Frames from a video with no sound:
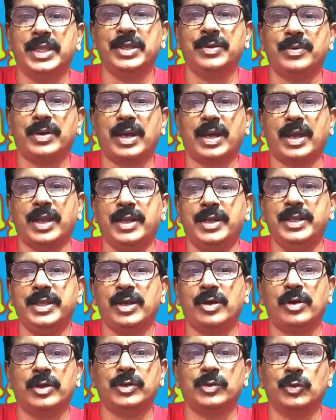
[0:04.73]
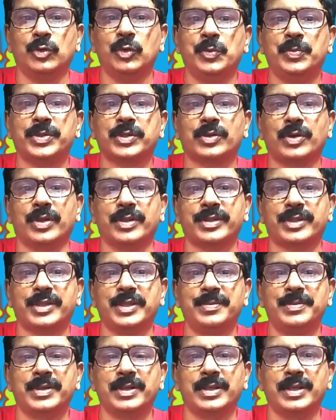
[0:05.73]
give idea on OOPS
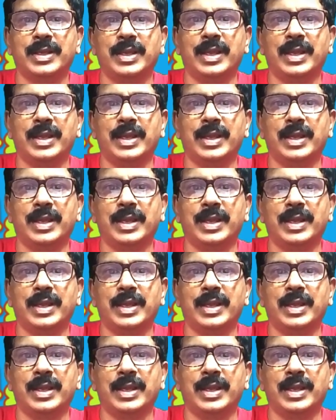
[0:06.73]
concept,